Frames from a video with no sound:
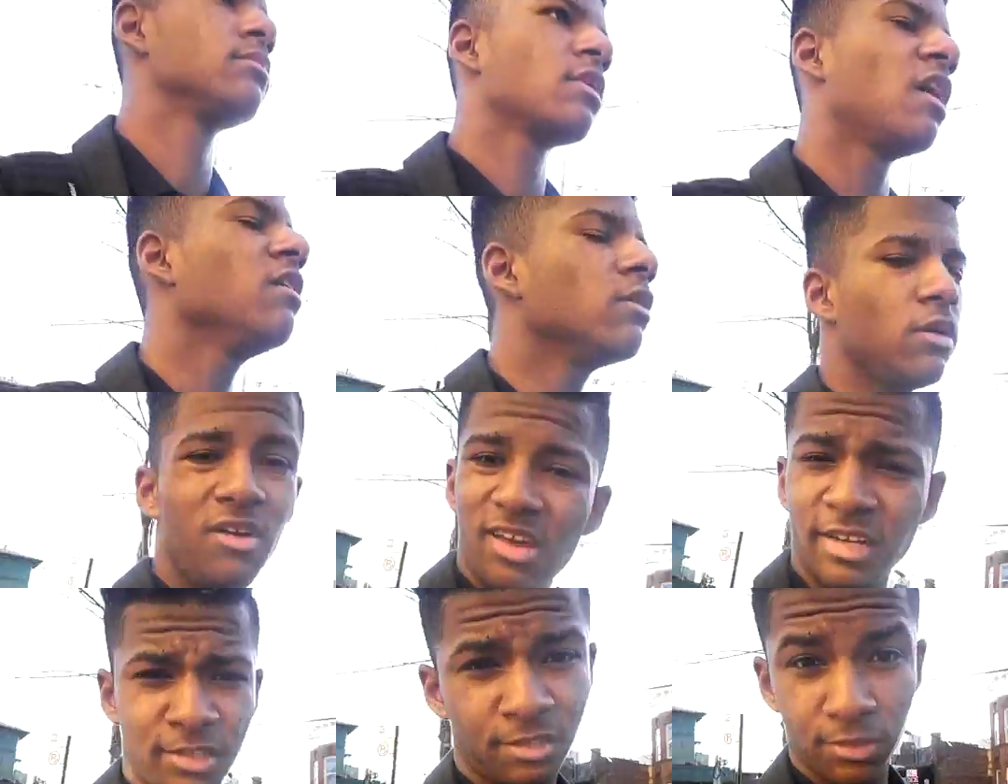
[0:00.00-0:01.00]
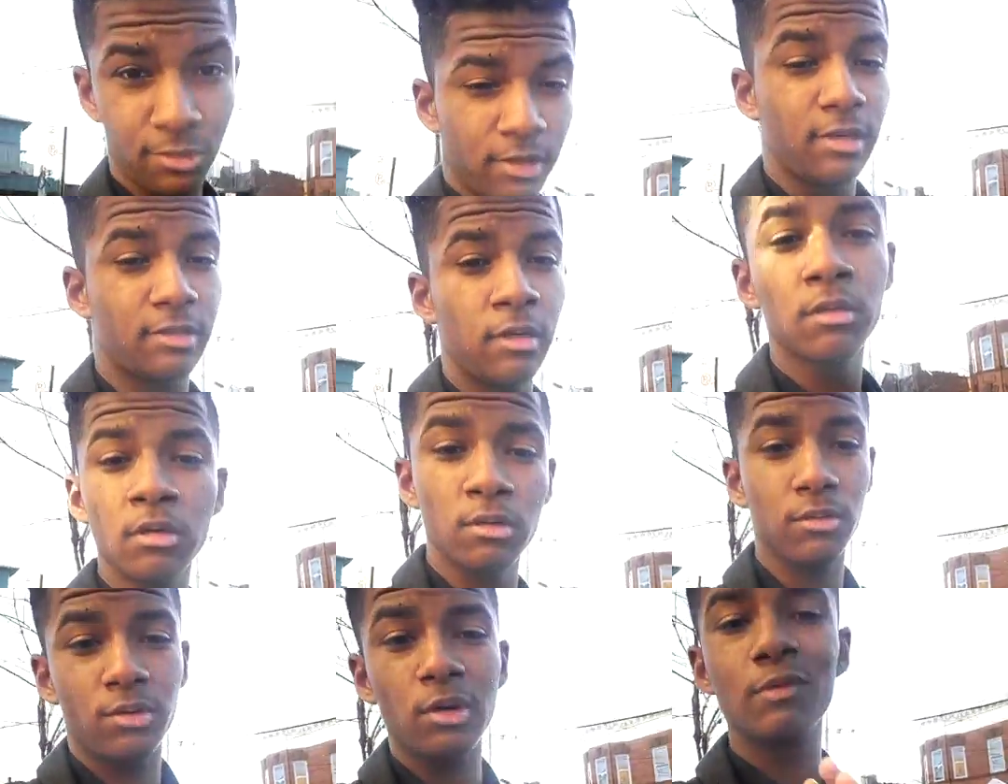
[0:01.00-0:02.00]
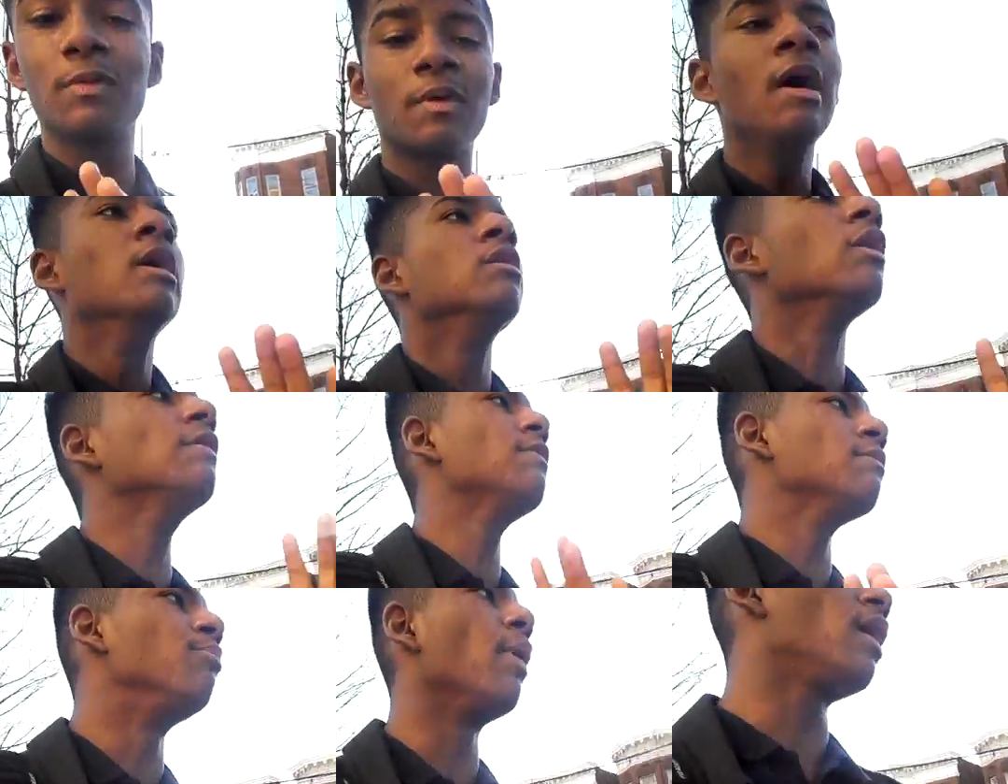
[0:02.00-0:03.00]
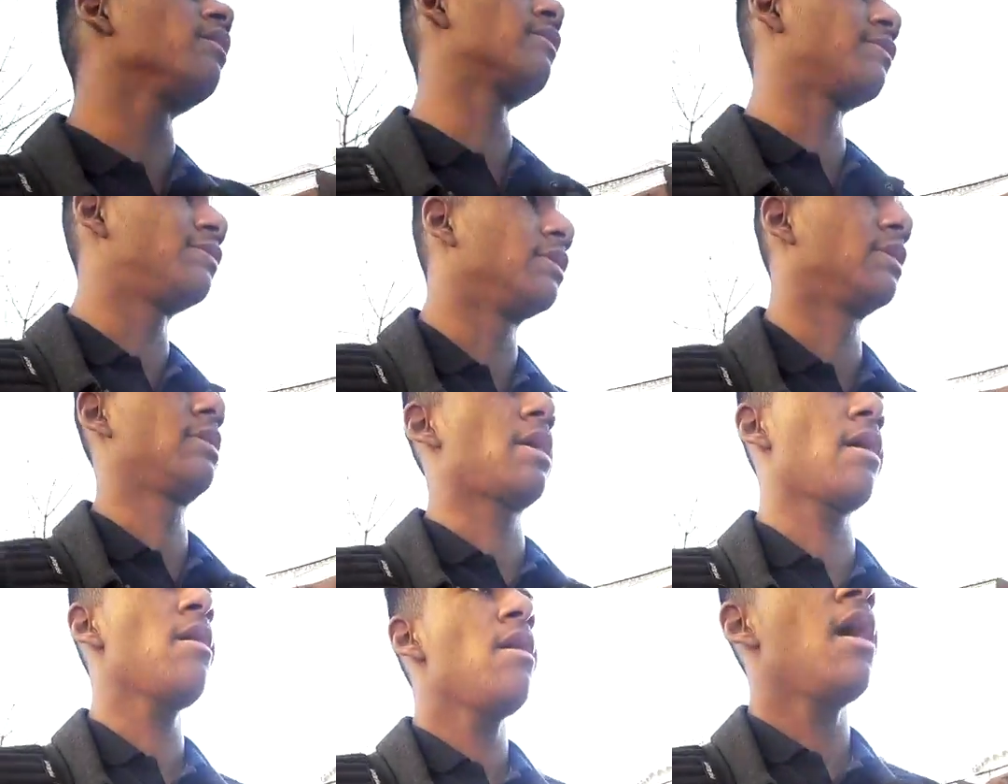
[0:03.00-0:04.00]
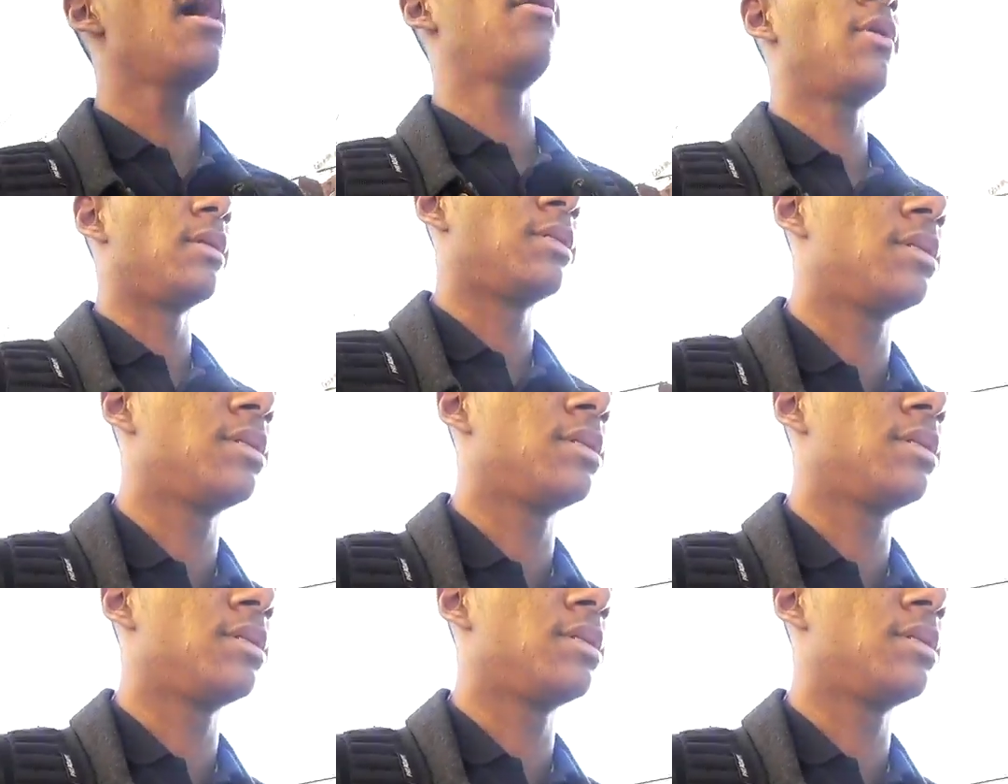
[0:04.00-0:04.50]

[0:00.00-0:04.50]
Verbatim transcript: I know you guys don't do that, so don't don't even don't even bother doing that. Anyways,